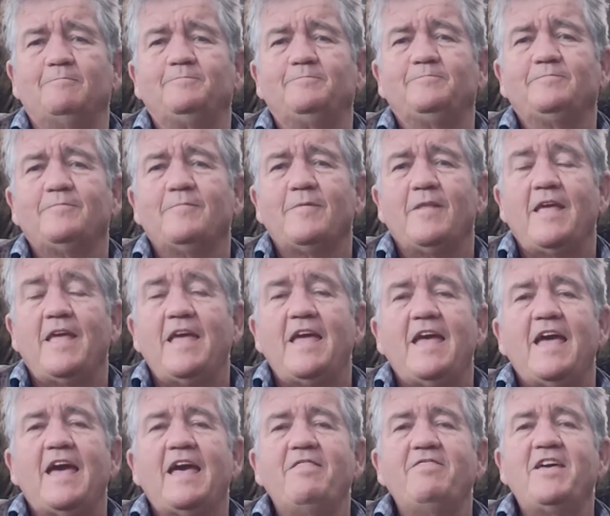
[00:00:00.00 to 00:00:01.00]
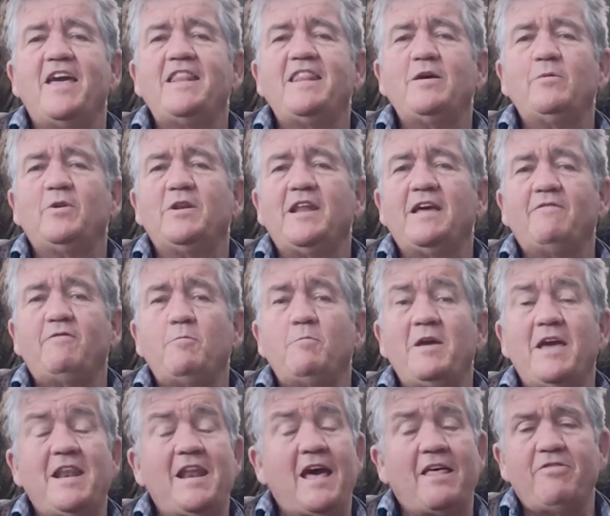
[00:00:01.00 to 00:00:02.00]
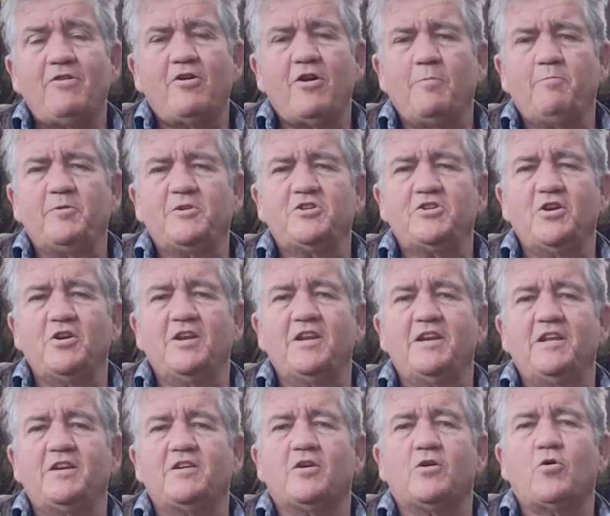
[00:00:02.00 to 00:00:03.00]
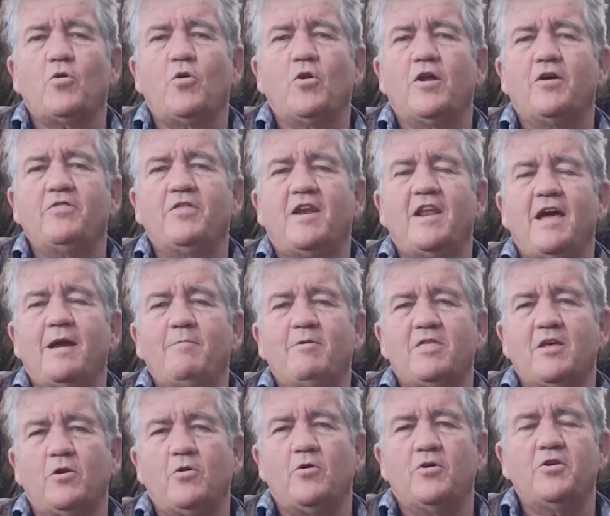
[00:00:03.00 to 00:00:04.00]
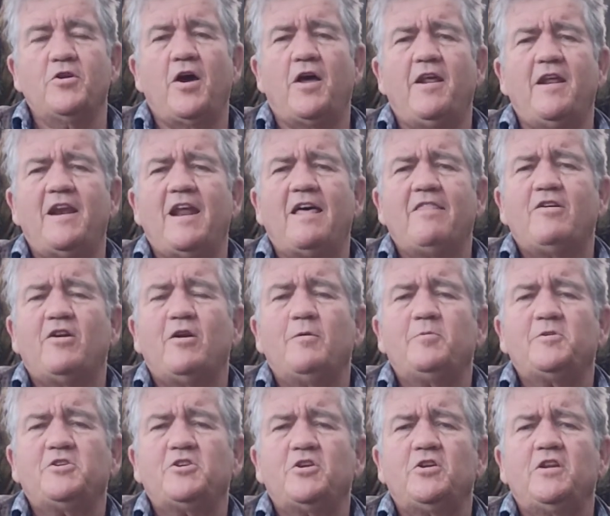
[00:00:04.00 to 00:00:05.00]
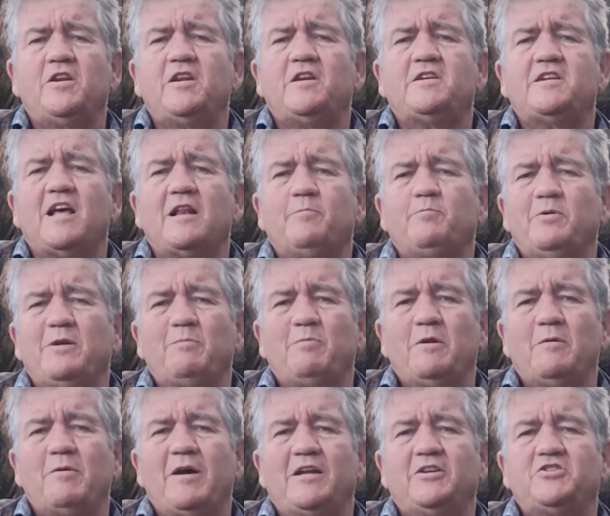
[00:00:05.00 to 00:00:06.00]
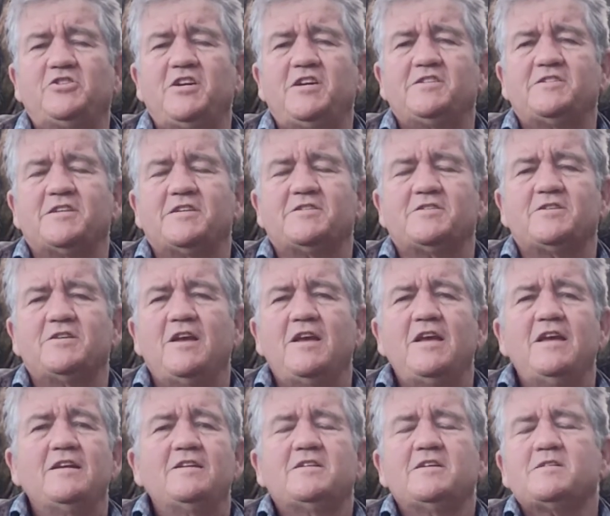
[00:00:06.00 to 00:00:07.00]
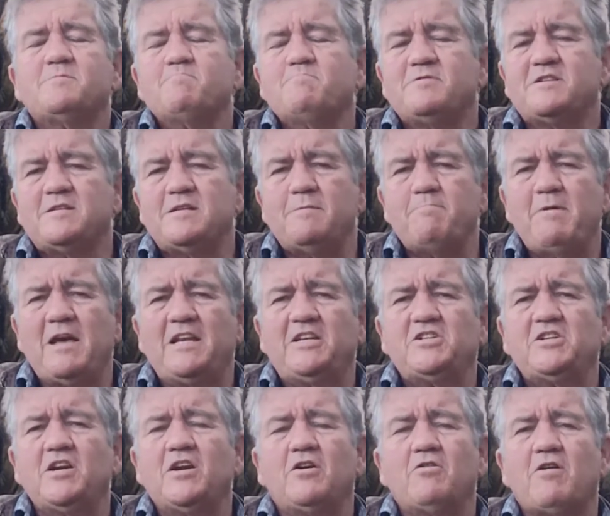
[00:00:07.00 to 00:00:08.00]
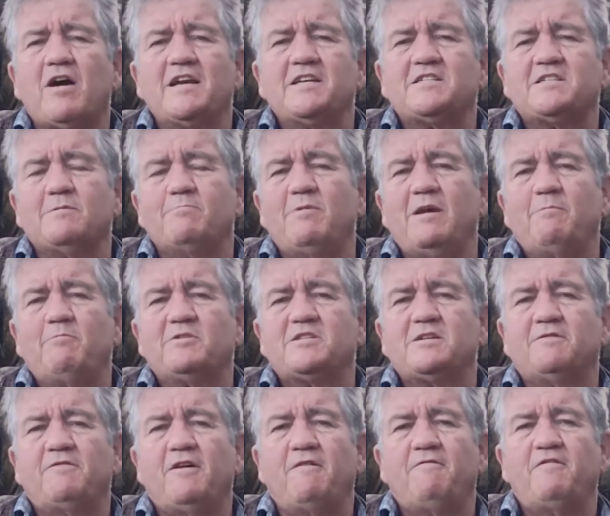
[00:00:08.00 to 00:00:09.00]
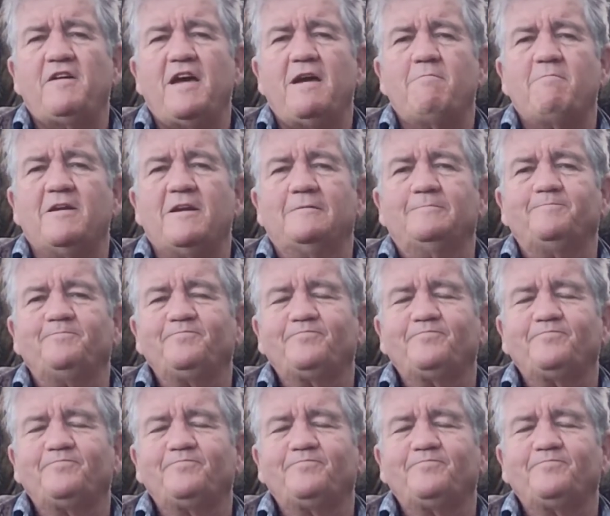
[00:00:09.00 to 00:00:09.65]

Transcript: him. And then there will never be another opportunity to call on the name of the Lord. Not another opportunity to tell people about Jesus, to mention Christ to members of our family.